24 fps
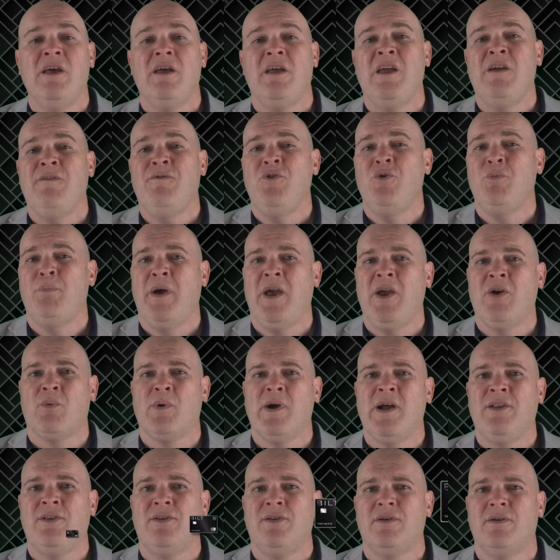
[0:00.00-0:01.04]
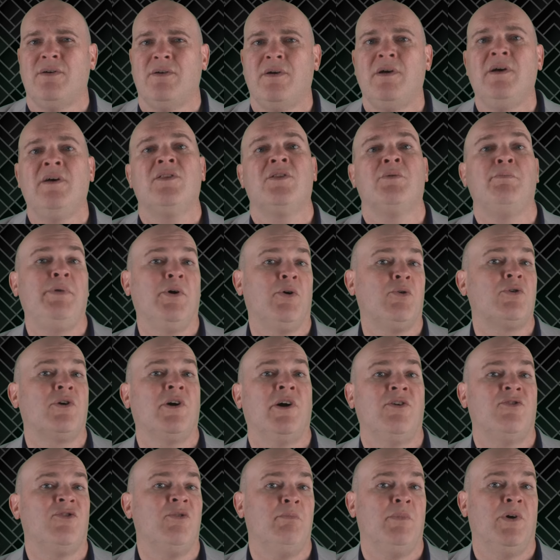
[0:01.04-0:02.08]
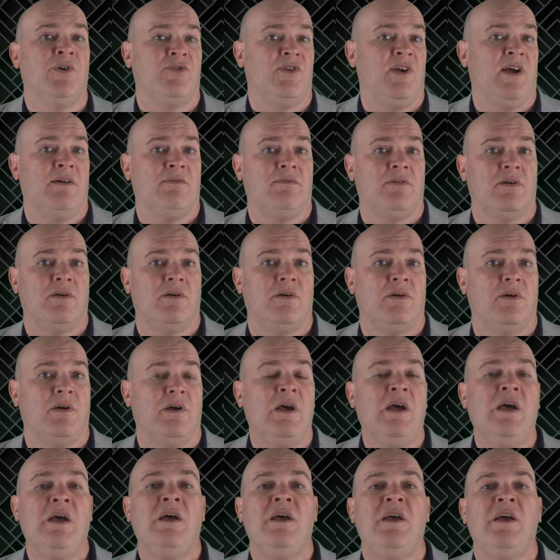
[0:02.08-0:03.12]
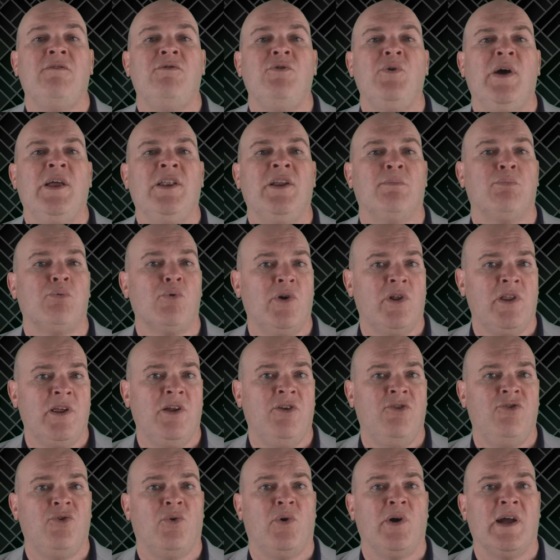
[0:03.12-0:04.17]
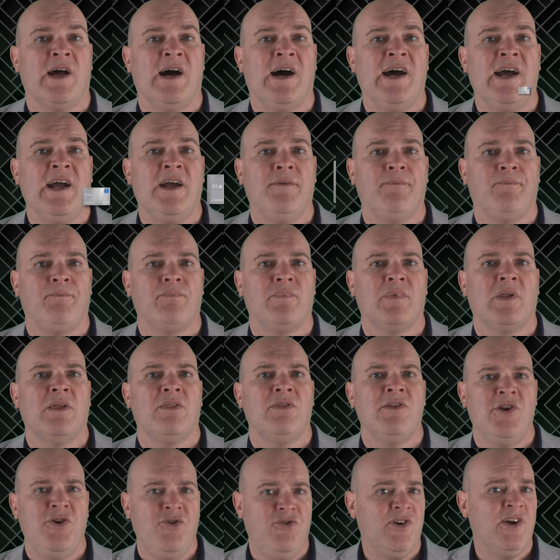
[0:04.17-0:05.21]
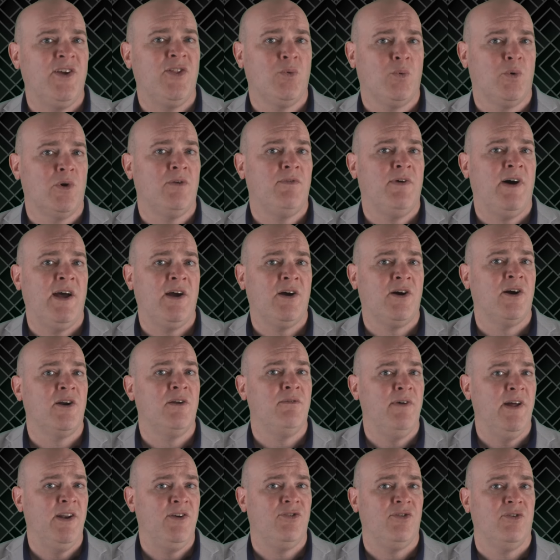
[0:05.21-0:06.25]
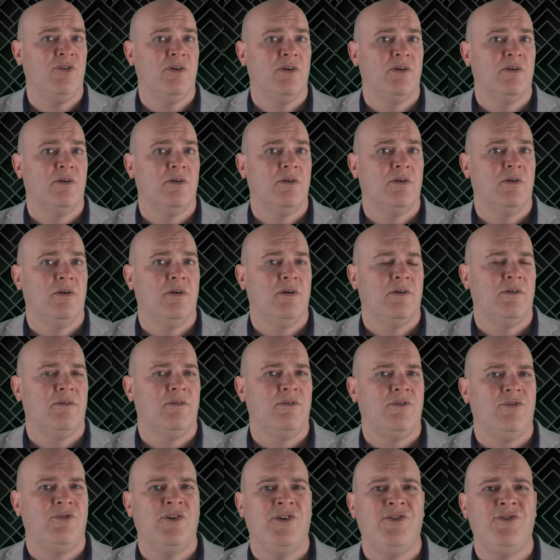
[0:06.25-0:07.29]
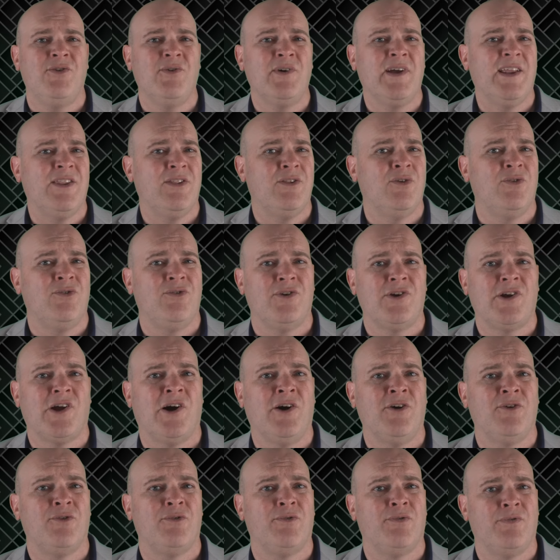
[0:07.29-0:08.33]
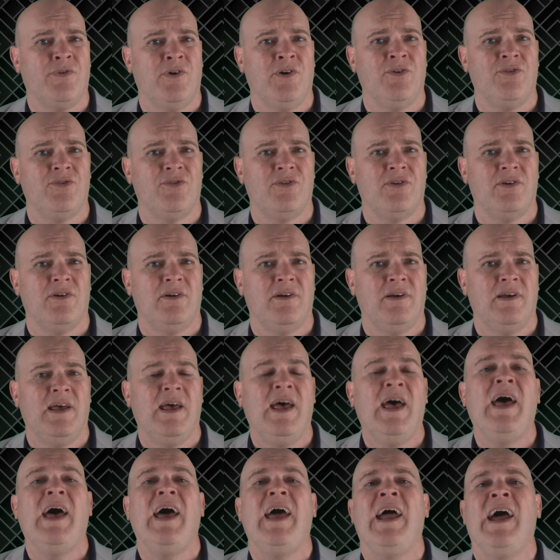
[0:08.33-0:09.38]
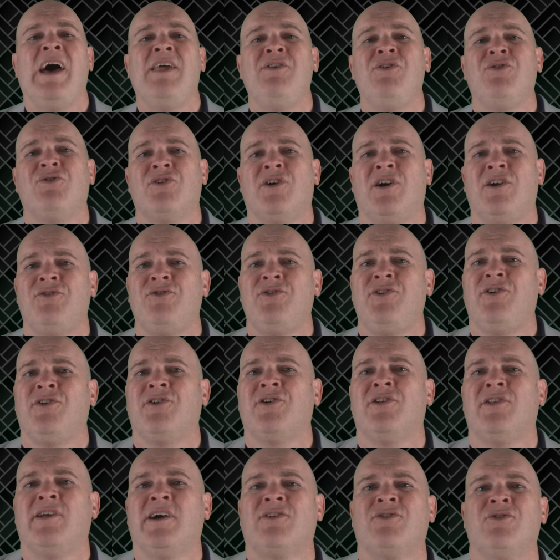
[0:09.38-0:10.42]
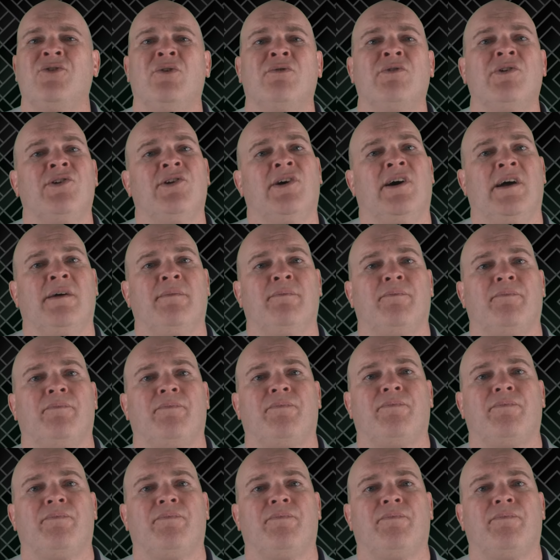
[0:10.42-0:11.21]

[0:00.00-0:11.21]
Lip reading: If you pay rent, the Build card is a must-have. If you end up really enjoying Hyatt, then you should get the World of Hyatt card eventually. Just don't get those cards first. Add these cards to your collection over time.